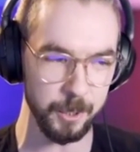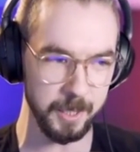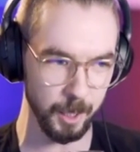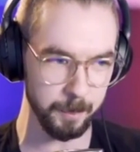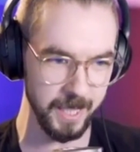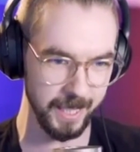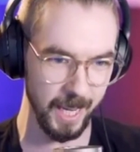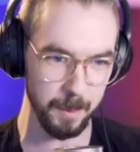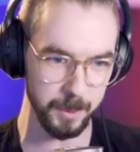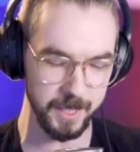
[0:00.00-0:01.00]
could kill me
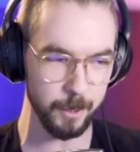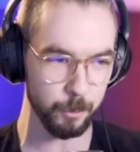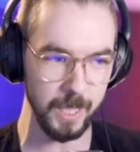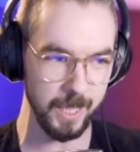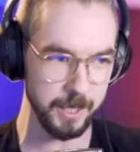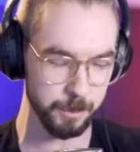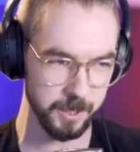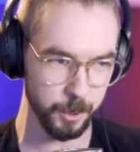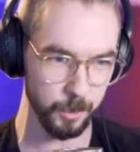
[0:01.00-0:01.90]
again, but didn't realize there was a